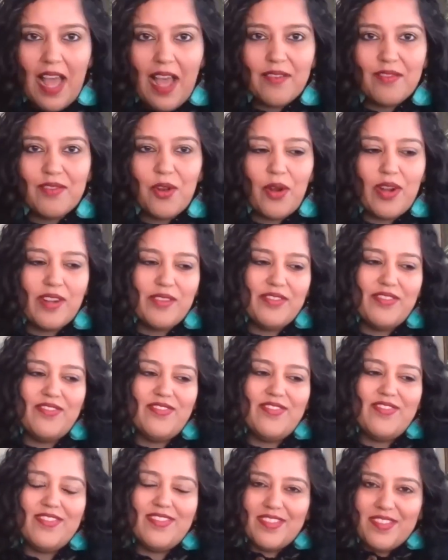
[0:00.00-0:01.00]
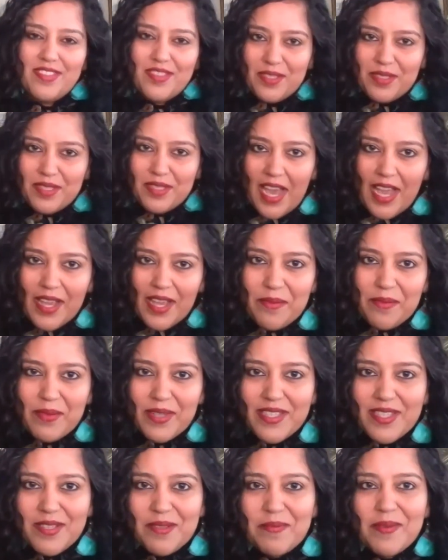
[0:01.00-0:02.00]
have a lot of time
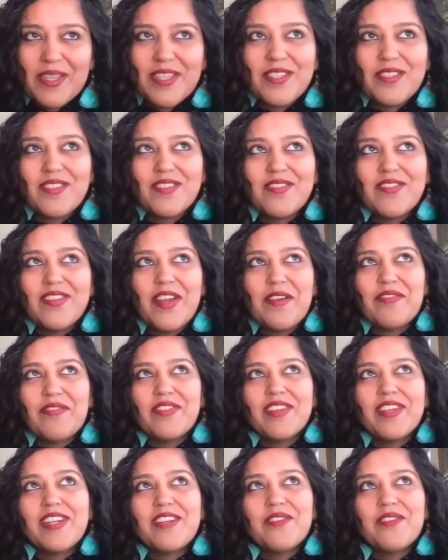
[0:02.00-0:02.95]
and space to definitely